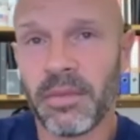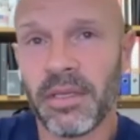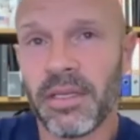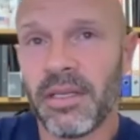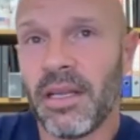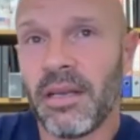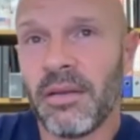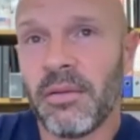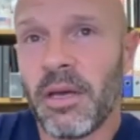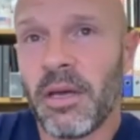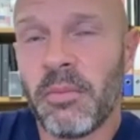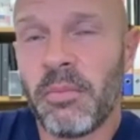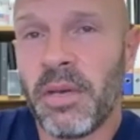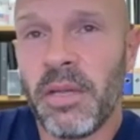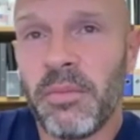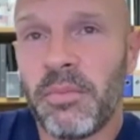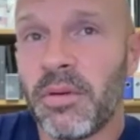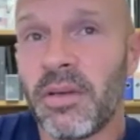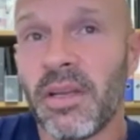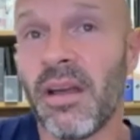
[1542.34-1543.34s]
And
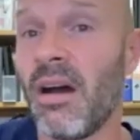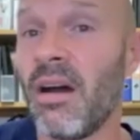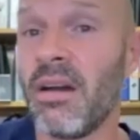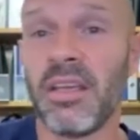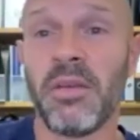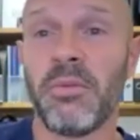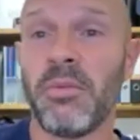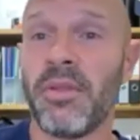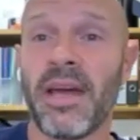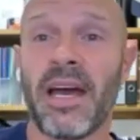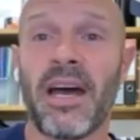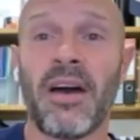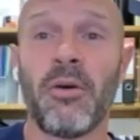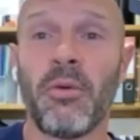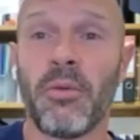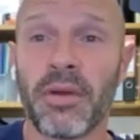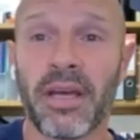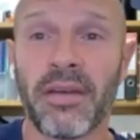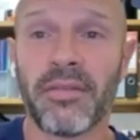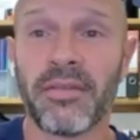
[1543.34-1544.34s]
people can argue with that or
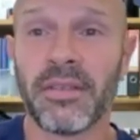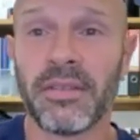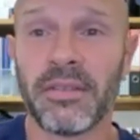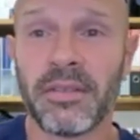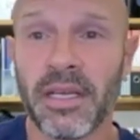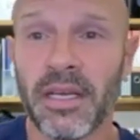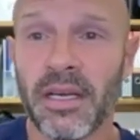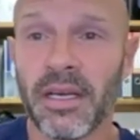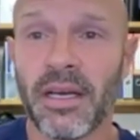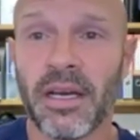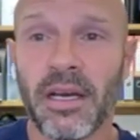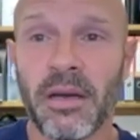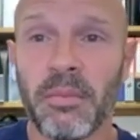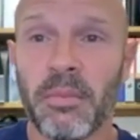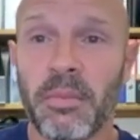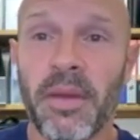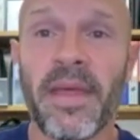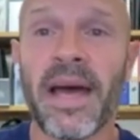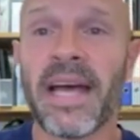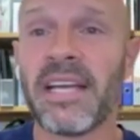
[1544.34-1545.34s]
whatever.
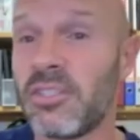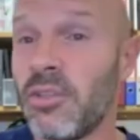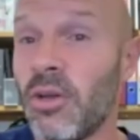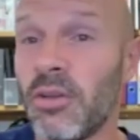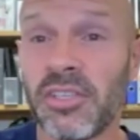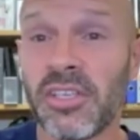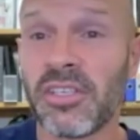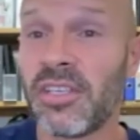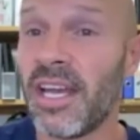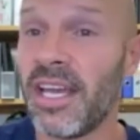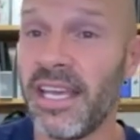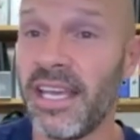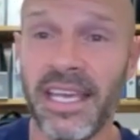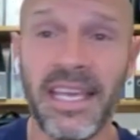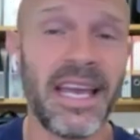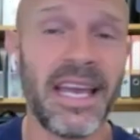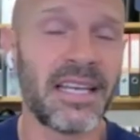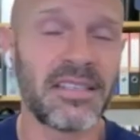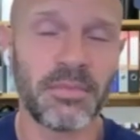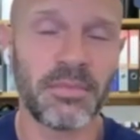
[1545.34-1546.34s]
But that's not to say
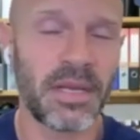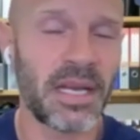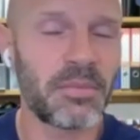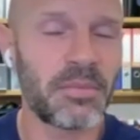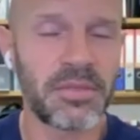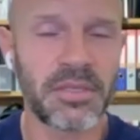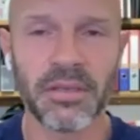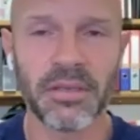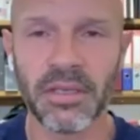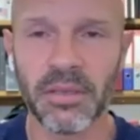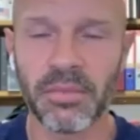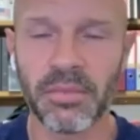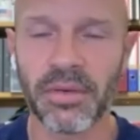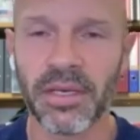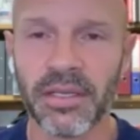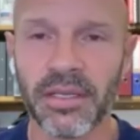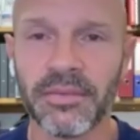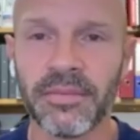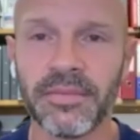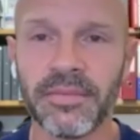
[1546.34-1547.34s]
he hasn't been absolutely brilliant.